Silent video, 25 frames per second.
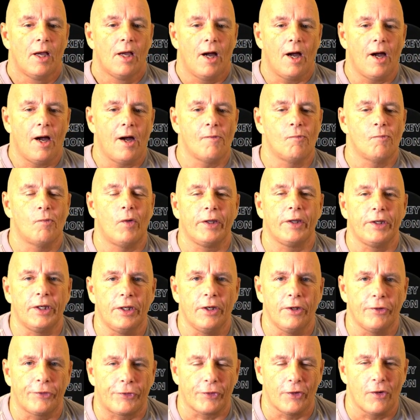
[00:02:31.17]
What you
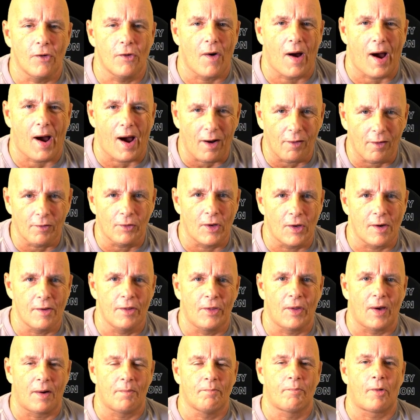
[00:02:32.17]
need to know, all the
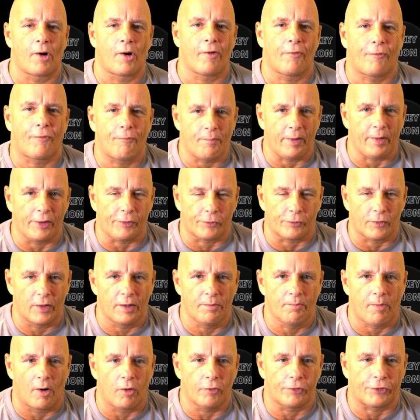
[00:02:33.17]
numbers
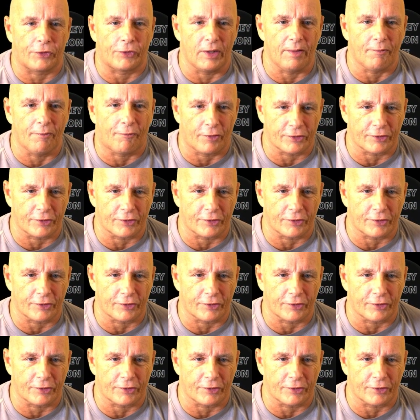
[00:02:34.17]
between both teams.